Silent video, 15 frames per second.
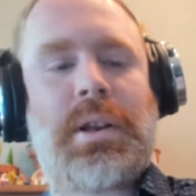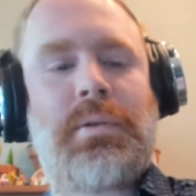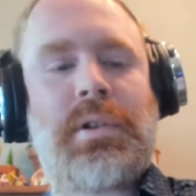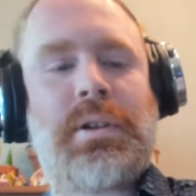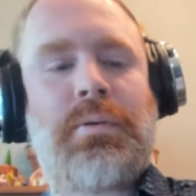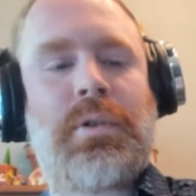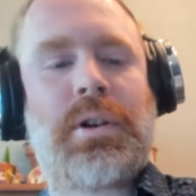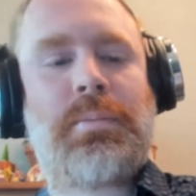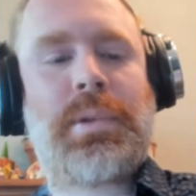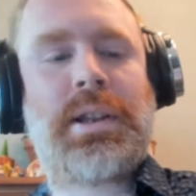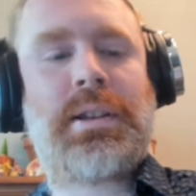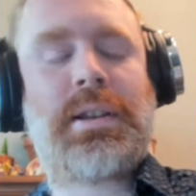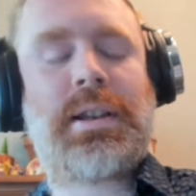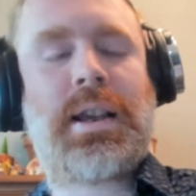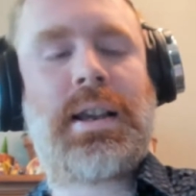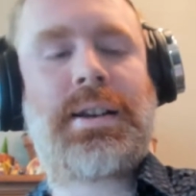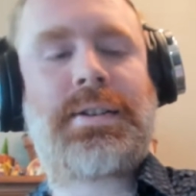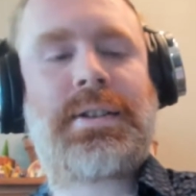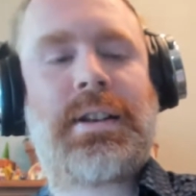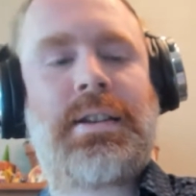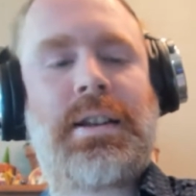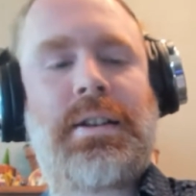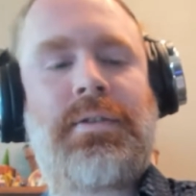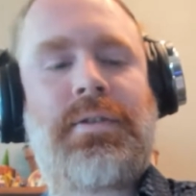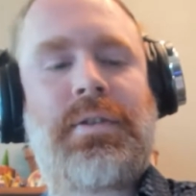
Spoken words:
they really want to beat the Yanks, I think,